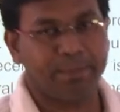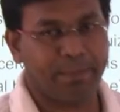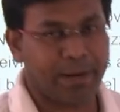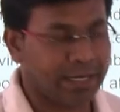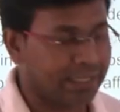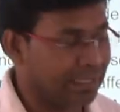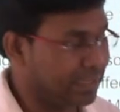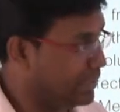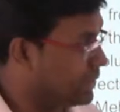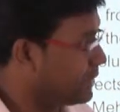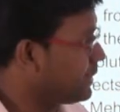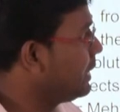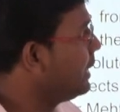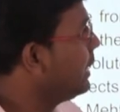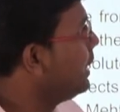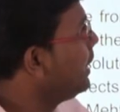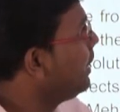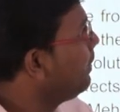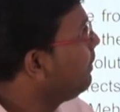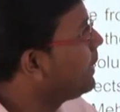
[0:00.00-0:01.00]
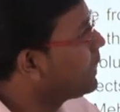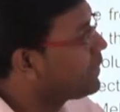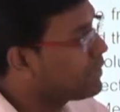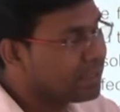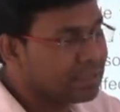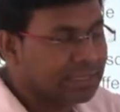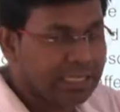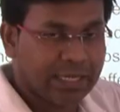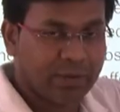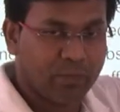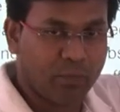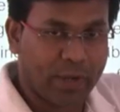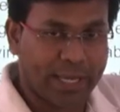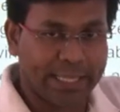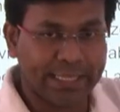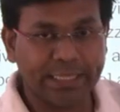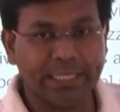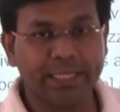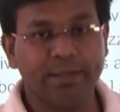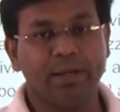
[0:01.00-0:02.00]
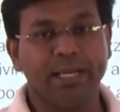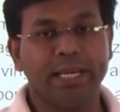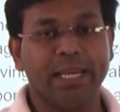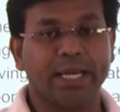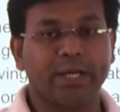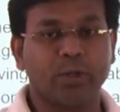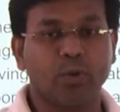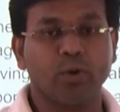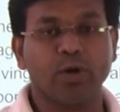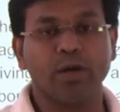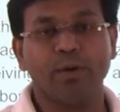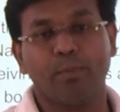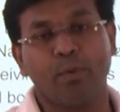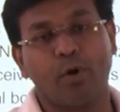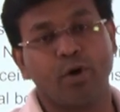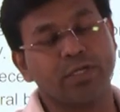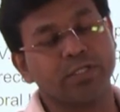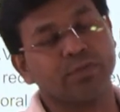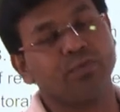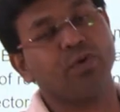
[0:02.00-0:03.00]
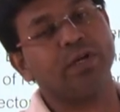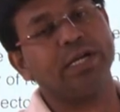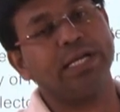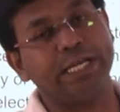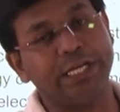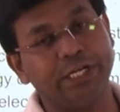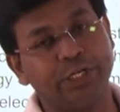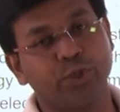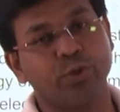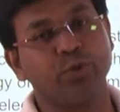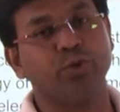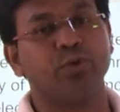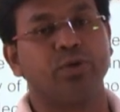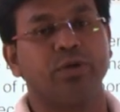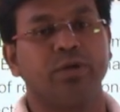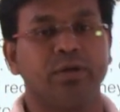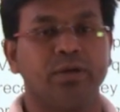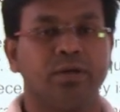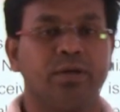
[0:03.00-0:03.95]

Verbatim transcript: parties, because, like, when the electoral bonds were issued,